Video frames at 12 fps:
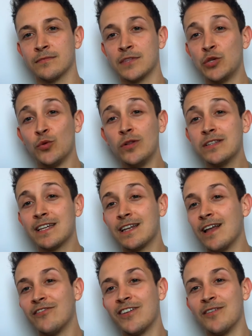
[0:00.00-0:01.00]
You all did
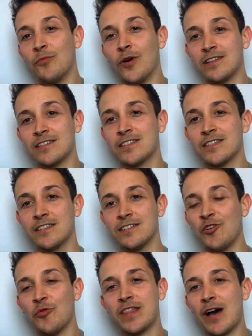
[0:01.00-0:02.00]
love him once,
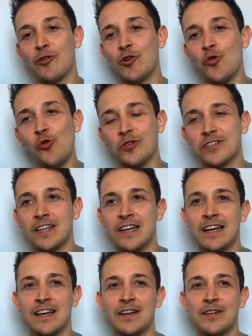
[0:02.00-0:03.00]
not without cause.
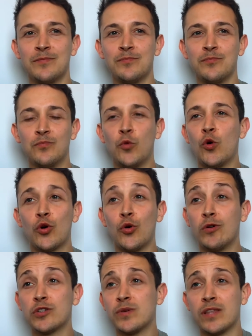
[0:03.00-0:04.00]
What
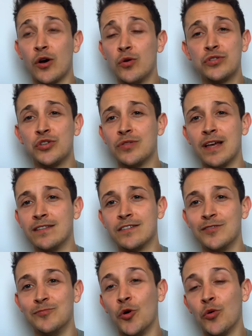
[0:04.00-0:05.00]
cause withholds you then
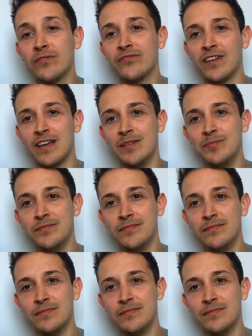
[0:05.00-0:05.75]
to mourn for him?